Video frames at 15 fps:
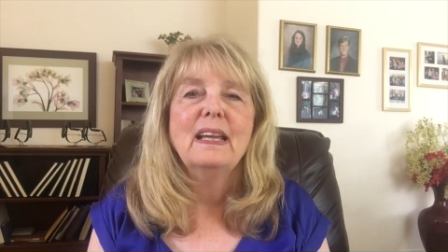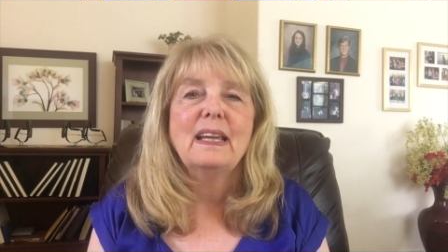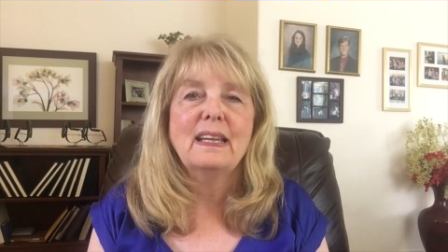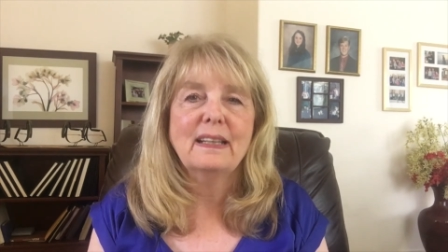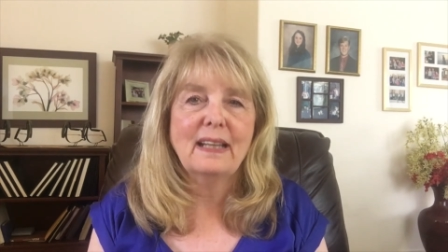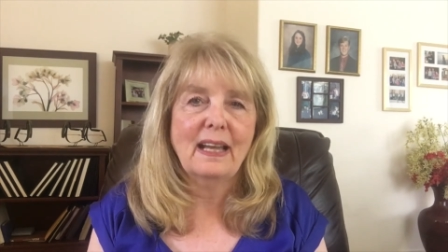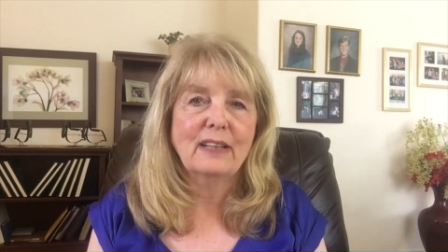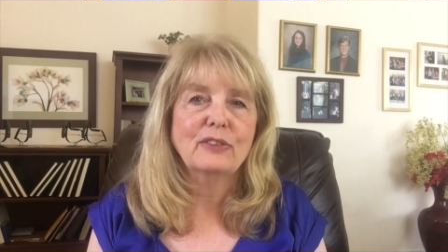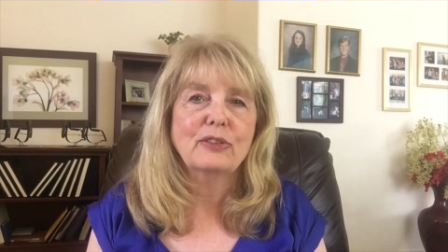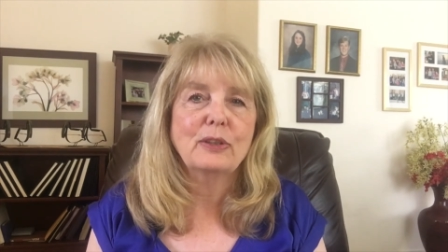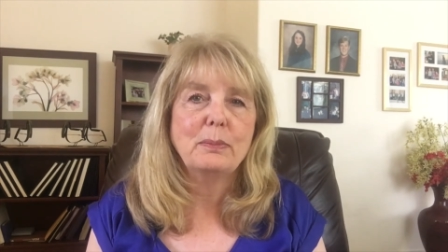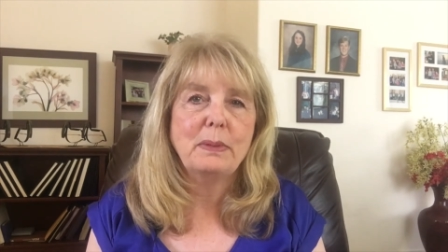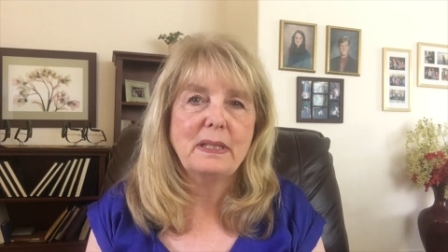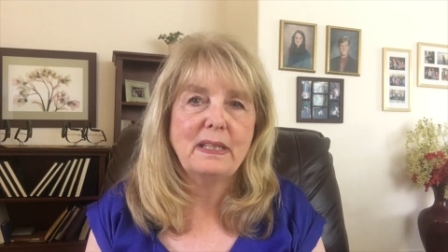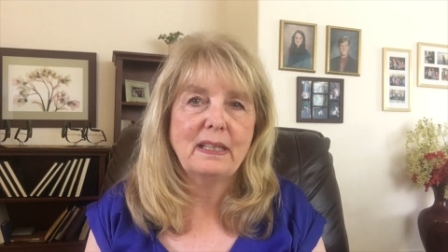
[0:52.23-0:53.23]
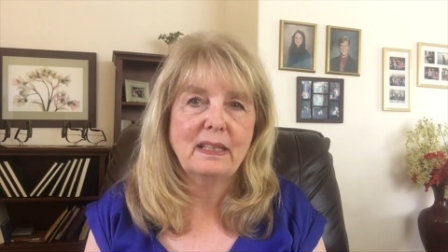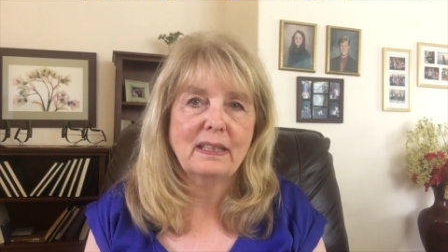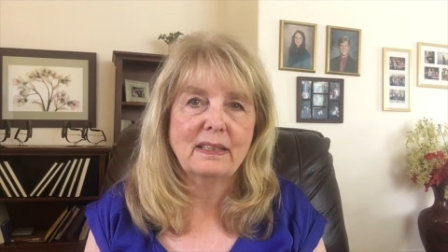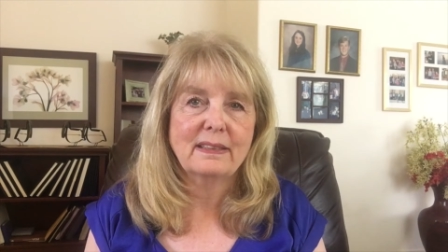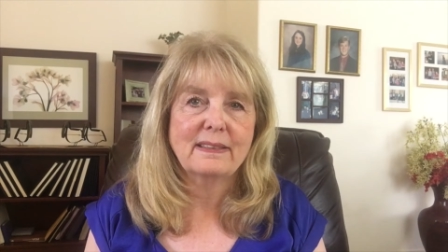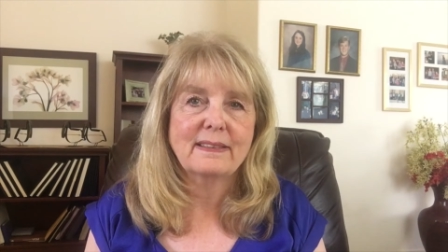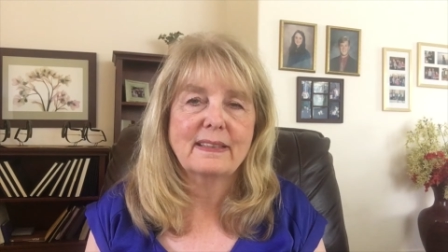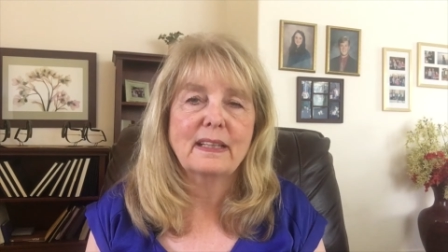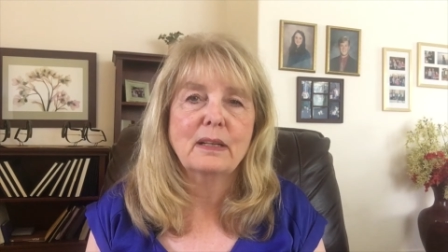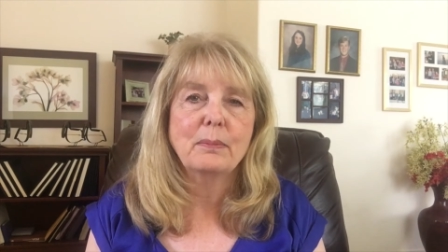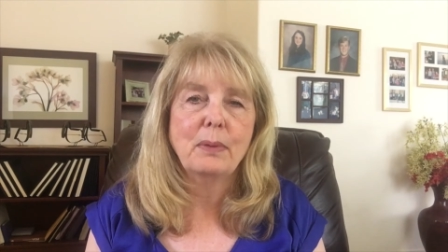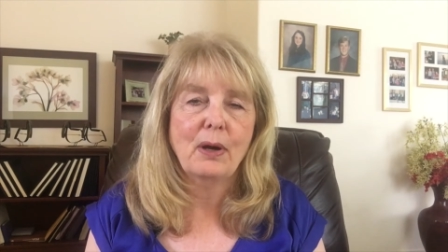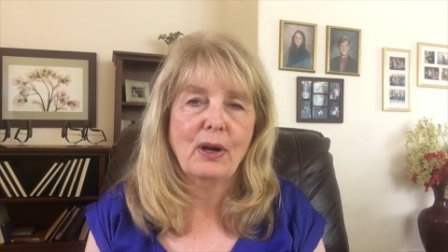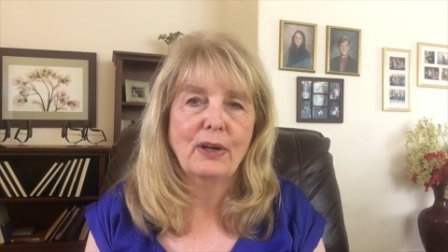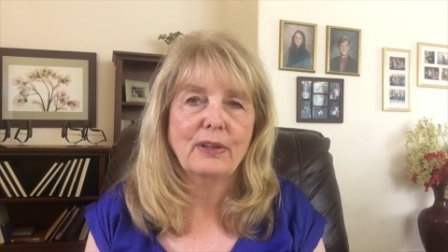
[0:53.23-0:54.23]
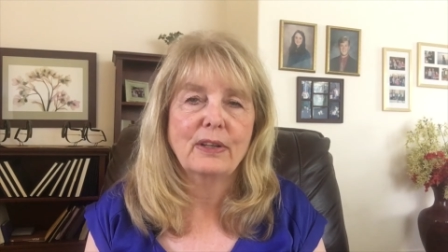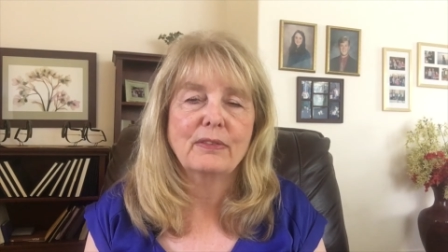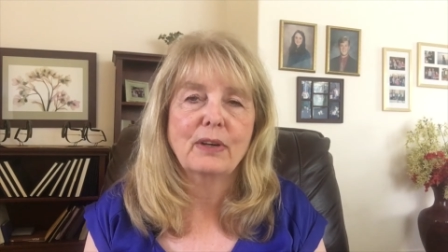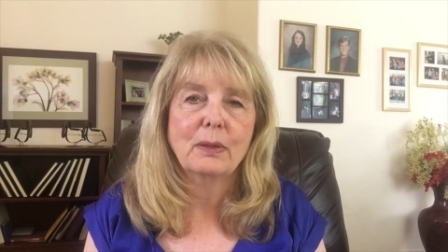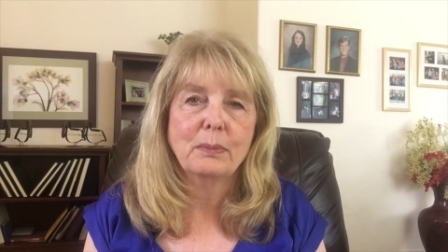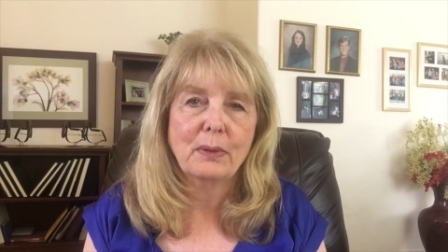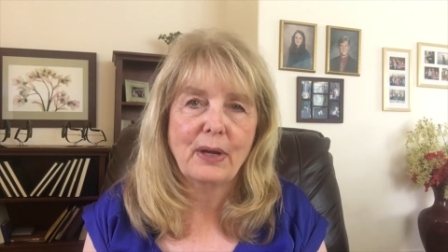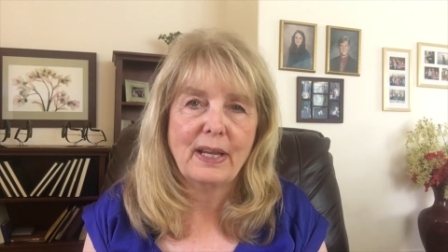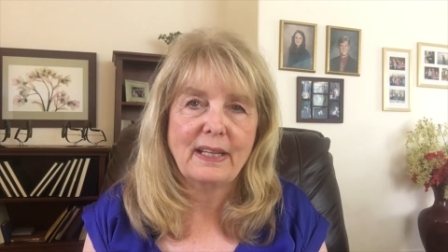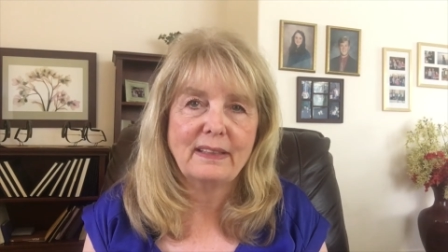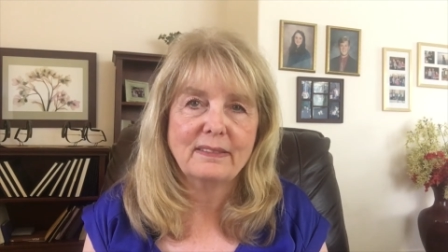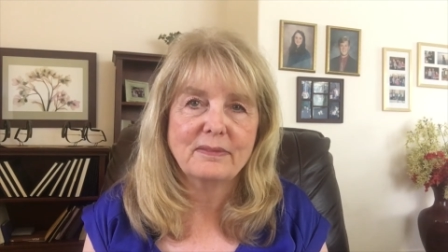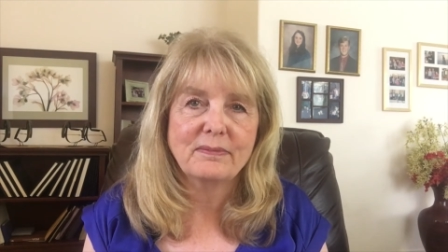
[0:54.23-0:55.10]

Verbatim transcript: it actually begins in a part of our brain.